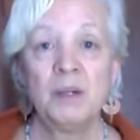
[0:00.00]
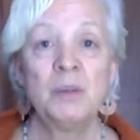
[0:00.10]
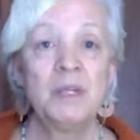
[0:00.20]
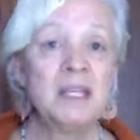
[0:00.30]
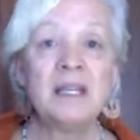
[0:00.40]

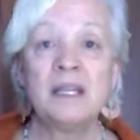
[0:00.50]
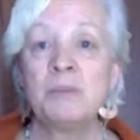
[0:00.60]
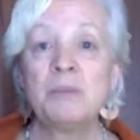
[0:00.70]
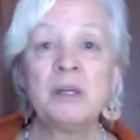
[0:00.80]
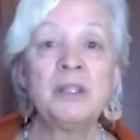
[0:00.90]
willy
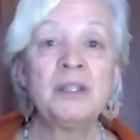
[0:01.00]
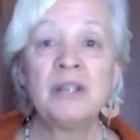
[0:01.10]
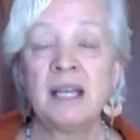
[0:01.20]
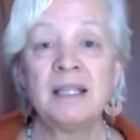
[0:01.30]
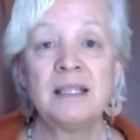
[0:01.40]
nilly
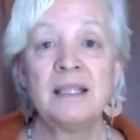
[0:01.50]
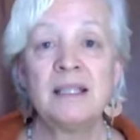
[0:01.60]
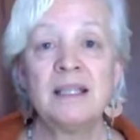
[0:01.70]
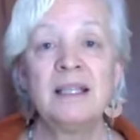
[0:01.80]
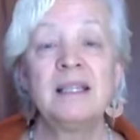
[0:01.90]
polluting
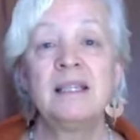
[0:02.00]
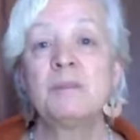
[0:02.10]
in